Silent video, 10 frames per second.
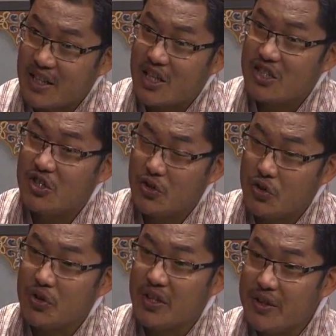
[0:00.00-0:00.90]
the
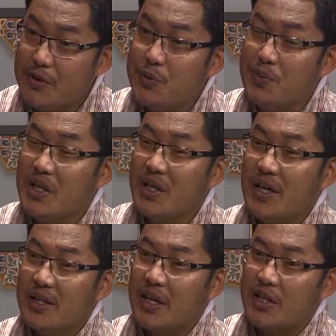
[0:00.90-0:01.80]
Constitution gives me
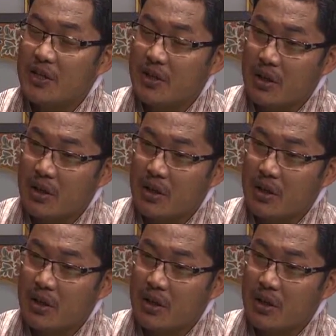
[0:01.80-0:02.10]
that,